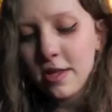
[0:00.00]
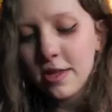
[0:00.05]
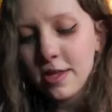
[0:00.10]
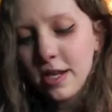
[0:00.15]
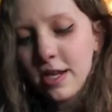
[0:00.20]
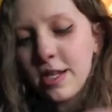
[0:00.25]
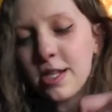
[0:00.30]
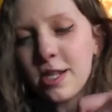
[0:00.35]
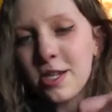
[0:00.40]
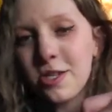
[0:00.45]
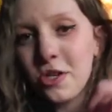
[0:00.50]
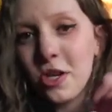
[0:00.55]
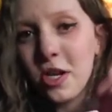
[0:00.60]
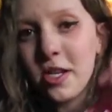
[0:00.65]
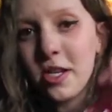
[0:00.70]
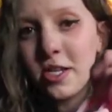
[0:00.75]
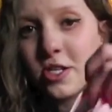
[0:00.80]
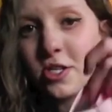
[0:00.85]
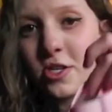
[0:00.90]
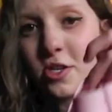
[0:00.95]
these are
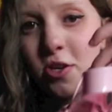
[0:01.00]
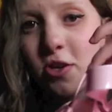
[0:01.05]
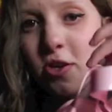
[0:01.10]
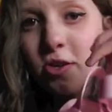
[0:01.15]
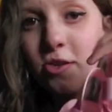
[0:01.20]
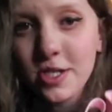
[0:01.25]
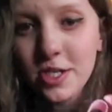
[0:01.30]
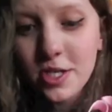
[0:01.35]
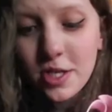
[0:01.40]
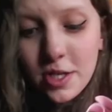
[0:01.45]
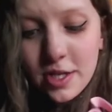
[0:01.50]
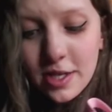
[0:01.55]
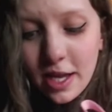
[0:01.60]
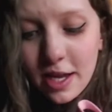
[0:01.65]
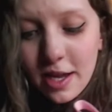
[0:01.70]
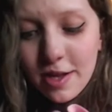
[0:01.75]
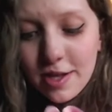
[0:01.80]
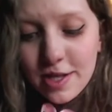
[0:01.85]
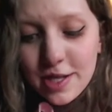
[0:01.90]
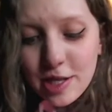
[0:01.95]
jelly shoes.
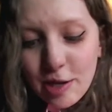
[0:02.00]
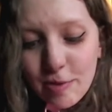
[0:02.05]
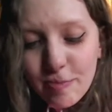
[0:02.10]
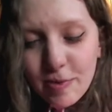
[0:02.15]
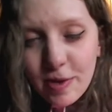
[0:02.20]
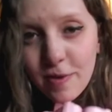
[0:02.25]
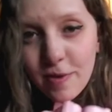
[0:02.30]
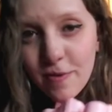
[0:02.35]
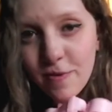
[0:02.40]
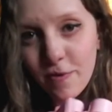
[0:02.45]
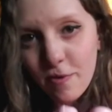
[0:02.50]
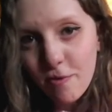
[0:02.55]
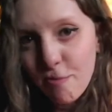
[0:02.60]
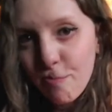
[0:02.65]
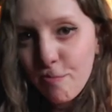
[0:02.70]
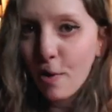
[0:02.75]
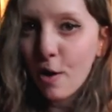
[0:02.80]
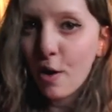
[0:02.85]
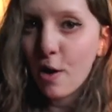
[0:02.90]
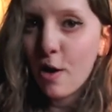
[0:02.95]
They are so beautiful,
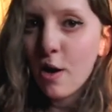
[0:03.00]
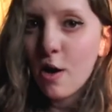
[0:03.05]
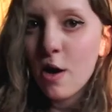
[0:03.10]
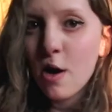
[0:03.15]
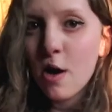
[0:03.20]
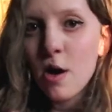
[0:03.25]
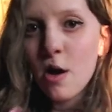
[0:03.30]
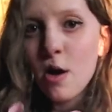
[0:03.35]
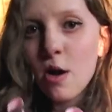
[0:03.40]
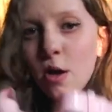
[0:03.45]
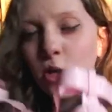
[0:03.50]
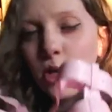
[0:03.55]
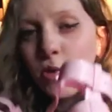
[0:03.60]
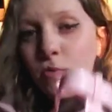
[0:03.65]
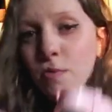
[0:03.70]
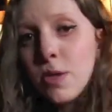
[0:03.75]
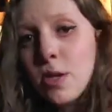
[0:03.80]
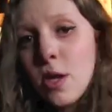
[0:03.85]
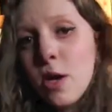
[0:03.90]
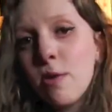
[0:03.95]
but you
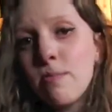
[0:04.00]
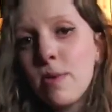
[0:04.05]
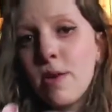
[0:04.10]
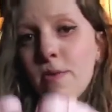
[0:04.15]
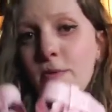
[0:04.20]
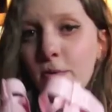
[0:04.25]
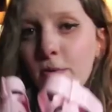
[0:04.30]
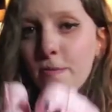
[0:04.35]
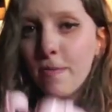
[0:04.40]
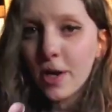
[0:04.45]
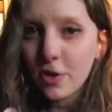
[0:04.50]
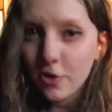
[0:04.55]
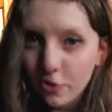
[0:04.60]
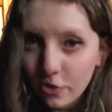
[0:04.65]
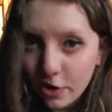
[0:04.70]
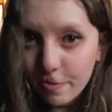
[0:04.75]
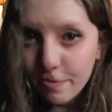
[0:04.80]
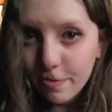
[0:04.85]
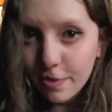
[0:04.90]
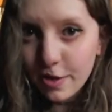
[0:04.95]
would know me for my
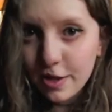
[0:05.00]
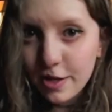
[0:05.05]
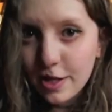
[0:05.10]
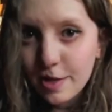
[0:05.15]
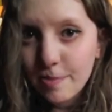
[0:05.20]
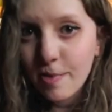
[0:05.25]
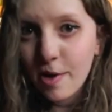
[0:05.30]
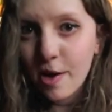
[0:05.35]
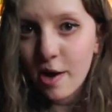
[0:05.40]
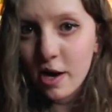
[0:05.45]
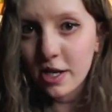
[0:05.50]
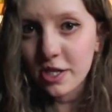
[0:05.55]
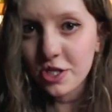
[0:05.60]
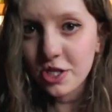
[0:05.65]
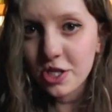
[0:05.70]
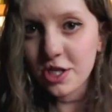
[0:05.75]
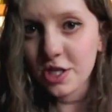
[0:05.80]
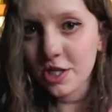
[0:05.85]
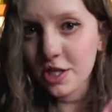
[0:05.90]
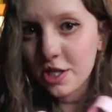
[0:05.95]
creepers, but I
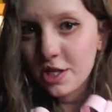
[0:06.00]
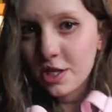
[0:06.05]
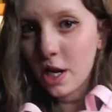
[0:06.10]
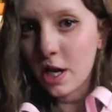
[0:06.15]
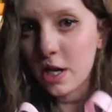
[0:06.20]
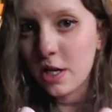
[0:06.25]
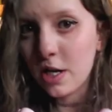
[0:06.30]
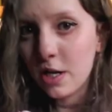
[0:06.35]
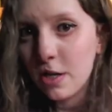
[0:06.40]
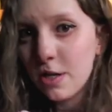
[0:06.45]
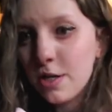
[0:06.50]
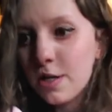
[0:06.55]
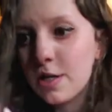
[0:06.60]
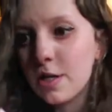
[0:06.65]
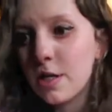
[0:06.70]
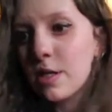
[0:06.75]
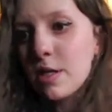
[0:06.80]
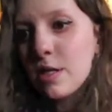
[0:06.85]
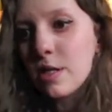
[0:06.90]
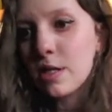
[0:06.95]
just decided
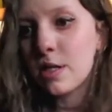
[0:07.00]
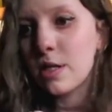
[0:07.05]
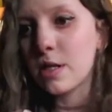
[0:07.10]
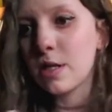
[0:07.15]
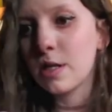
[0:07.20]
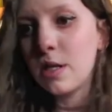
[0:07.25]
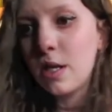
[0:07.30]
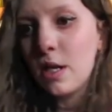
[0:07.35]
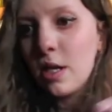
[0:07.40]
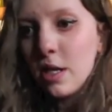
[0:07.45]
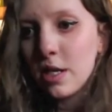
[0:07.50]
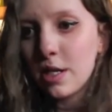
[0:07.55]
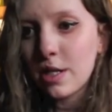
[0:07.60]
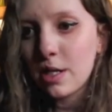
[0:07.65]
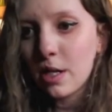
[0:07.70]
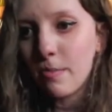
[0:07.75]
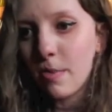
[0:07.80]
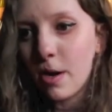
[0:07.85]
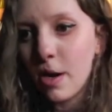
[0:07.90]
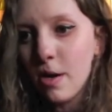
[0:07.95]
since it's nearly
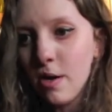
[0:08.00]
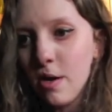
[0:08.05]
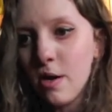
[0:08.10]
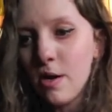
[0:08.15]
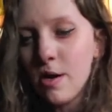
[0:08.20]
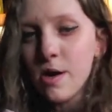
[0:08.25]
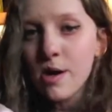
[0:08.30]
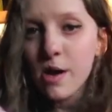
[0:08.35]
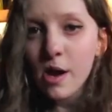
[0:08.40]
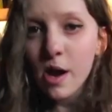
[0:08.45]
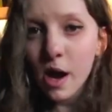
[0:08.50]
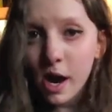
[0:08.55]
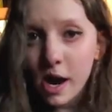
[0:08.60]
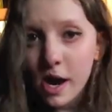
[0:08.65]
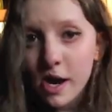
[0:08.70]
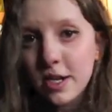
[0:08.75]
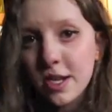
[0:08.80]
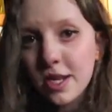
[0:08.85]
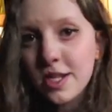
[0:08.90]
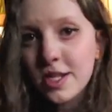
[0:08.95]
summer,
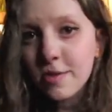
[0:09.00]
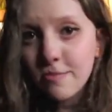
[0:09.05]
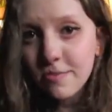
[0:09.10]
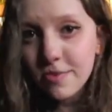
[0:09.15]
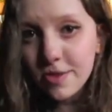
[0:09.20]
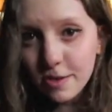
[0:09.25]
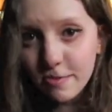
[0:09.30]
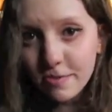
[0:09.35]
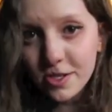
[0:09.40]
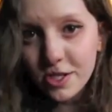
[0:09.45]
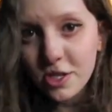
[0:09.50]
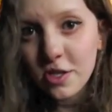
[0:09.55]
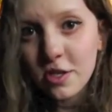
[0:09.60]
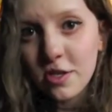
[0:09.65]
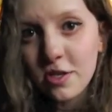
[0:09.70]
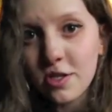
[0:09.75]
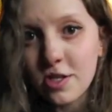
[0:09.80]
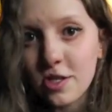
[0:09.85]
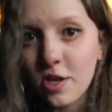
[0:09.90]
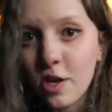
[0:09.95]
I need some summer
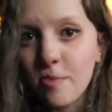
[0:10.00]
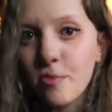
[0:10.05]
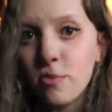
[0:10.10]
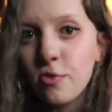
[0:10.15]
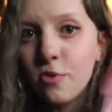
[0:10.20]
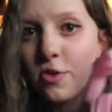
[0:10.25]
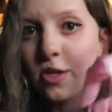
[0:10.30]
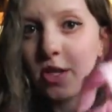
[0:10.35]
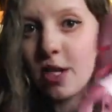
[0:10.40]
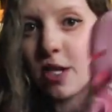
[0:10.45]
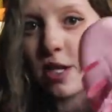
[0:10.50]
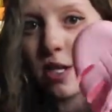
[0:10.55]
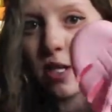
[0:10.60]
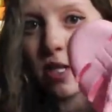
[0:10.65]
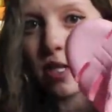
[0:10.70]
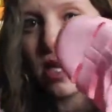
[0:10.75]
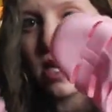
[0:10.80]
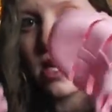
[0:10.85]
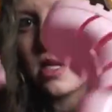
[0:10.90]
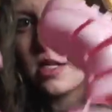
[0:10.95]
shoes. So I brought these
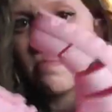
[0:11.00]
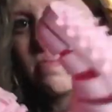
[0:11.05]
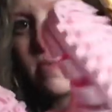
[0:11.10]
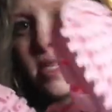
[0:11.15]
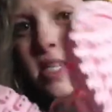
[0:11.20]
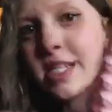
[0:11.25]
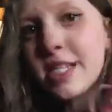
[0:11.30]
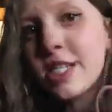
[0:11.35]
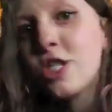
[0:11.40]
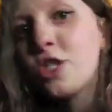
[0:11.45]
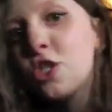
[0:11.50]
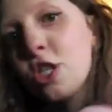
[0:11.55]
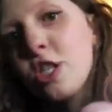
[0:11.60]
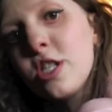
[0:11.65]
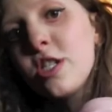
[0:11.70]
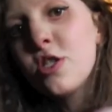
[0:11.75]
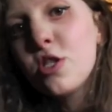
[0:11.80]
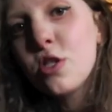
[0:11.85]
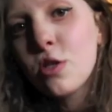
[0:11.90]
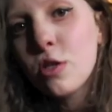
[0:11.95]
pink
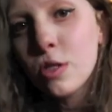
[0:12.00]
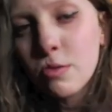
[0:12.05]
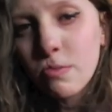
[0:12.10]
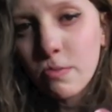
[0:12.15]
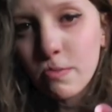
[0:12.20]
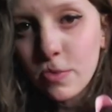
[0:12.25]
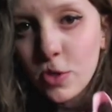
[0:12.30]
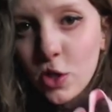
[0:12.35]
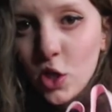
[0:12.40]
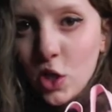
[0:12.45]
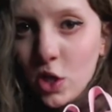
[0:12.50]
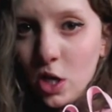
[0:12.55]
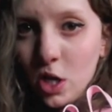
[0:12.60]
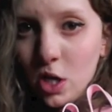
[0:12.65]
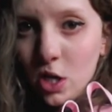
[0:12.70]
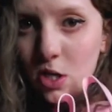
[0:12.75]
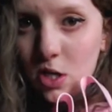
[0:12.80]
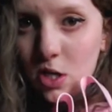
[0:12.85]
jelly shoes from New Look,